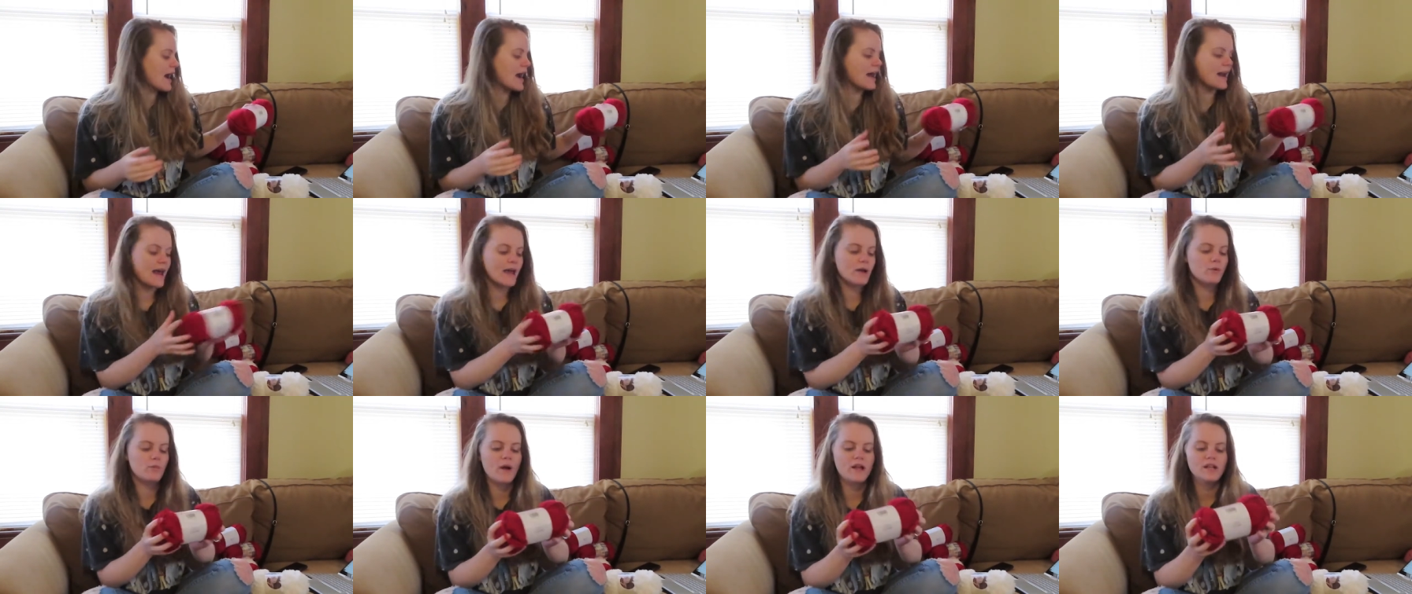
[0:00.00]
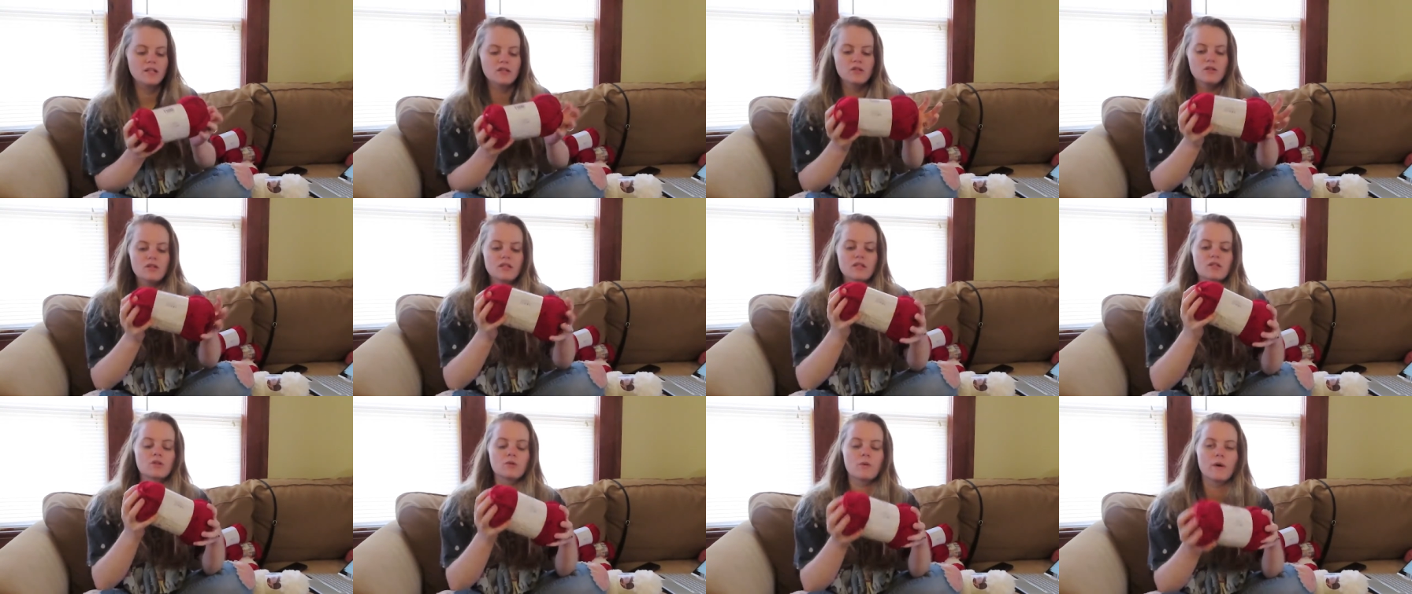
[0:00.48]
And I went
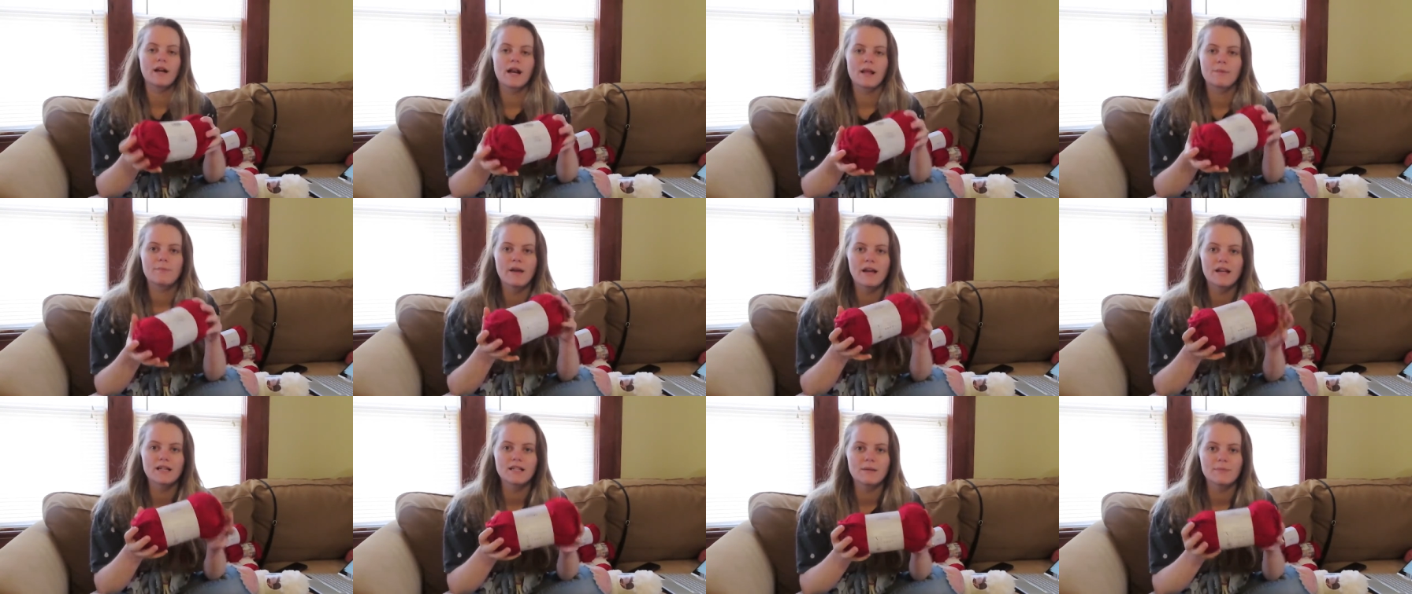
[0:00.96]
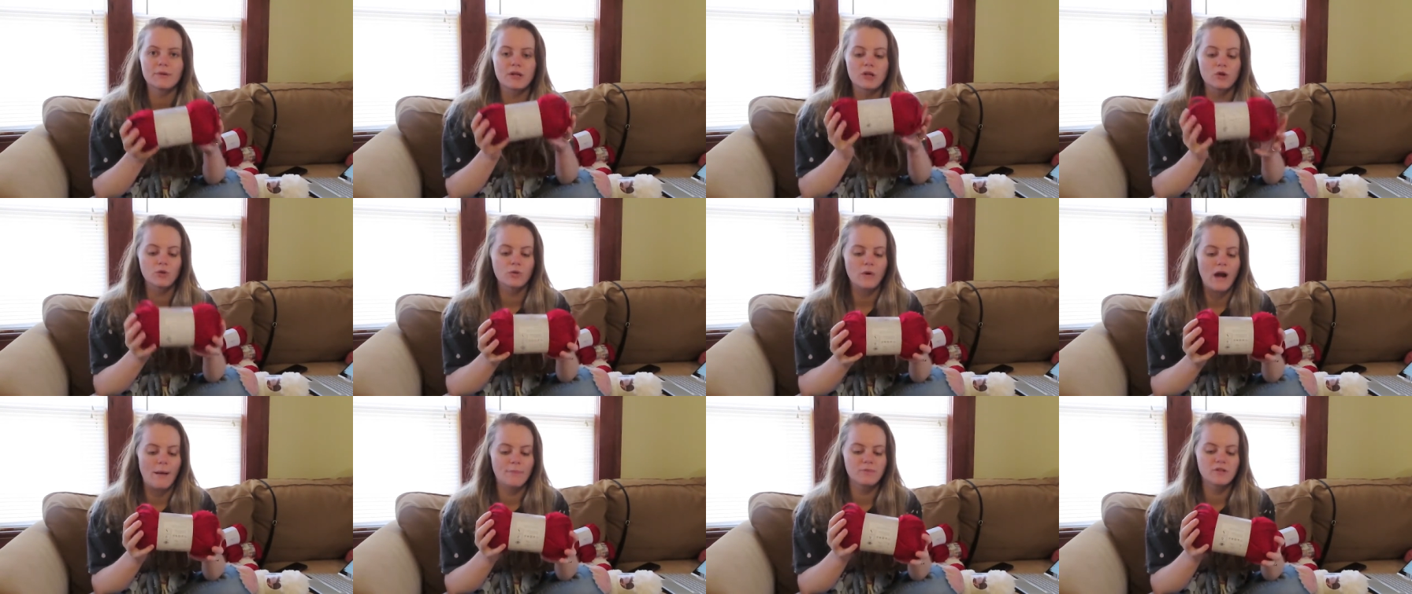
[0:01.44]
to the store and I picked up a
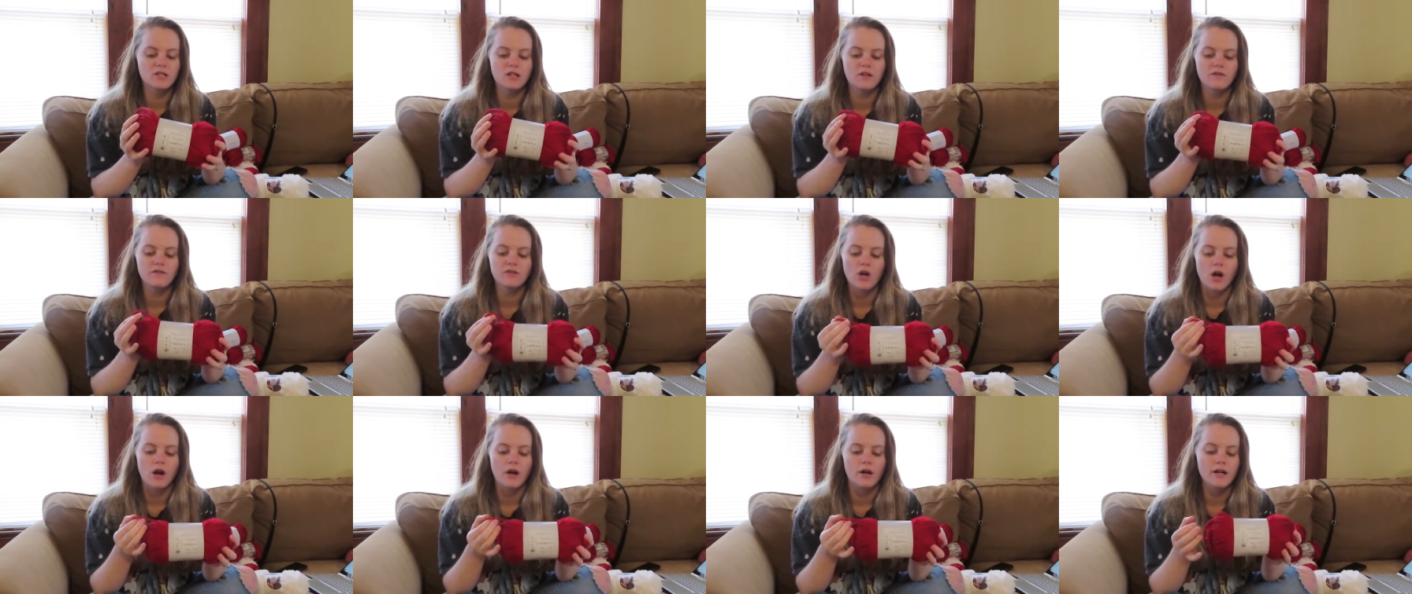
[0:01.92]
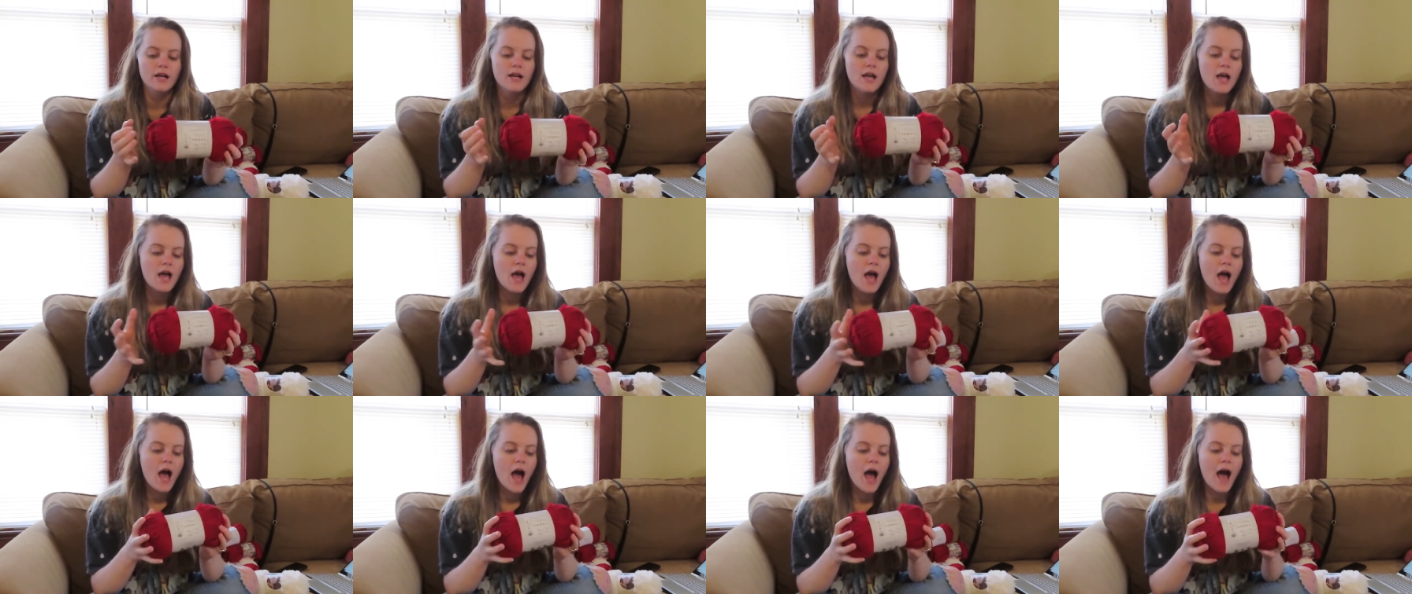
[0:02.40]
crap ton of yarn.
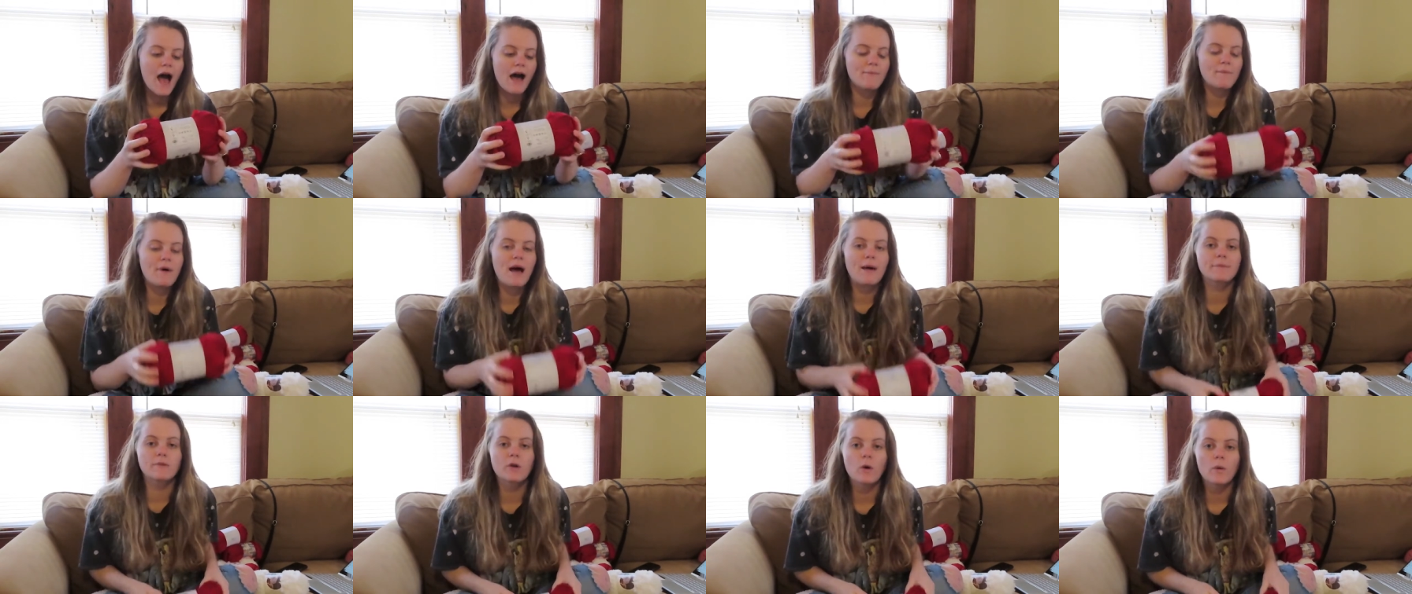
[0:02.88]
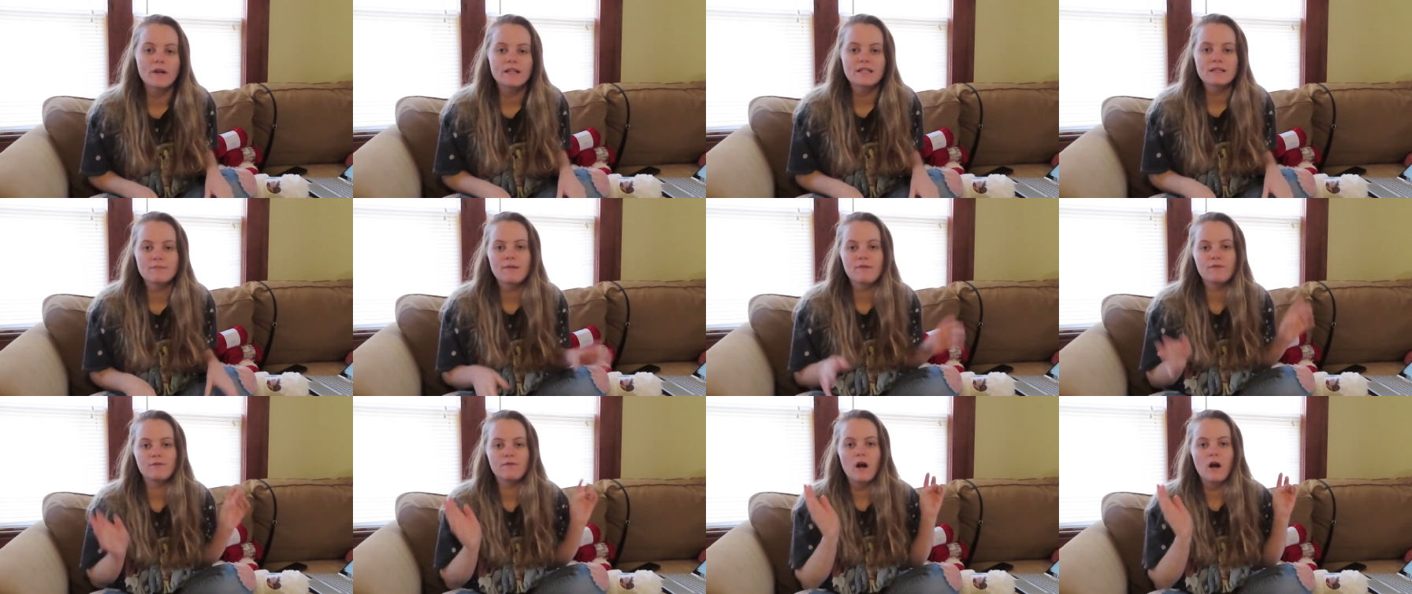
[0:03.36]
Um, I'm going to be